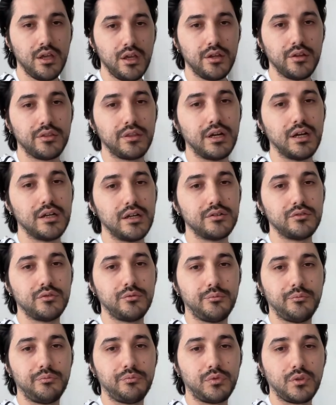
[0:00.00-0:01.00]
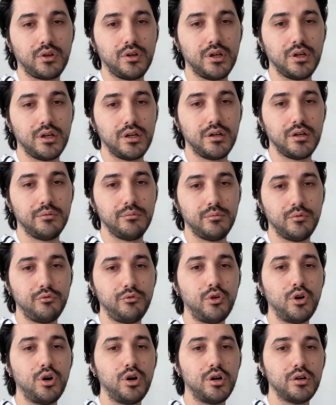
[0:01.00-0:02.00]
There are
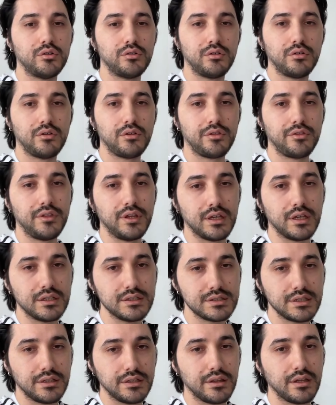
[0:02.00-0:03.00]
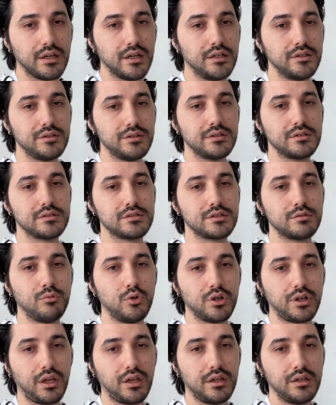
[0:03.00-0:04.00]
4 things in there:
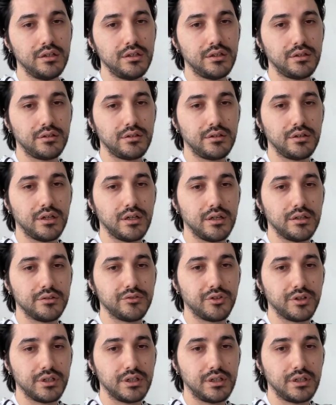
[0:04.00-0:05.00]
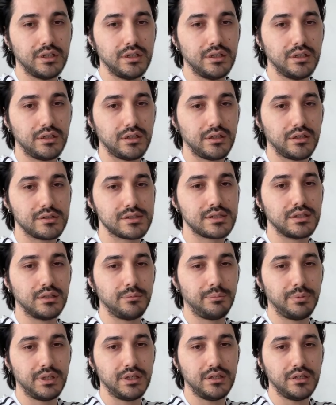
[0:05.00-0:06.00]
smoking, drinking,
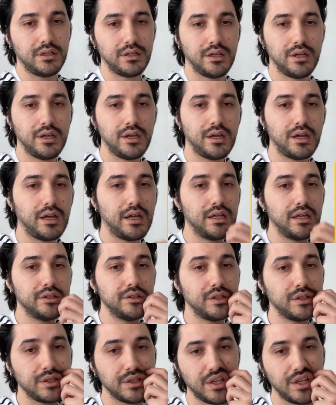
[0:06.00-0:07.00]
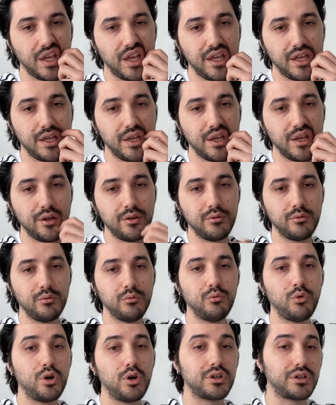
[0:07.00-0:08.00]
sleeping, and
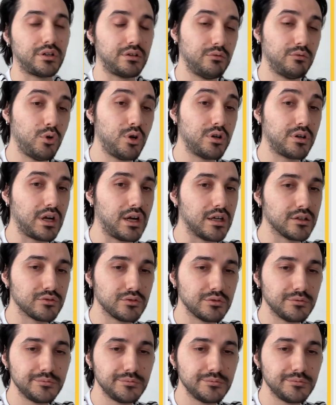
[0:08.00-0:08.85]
workout.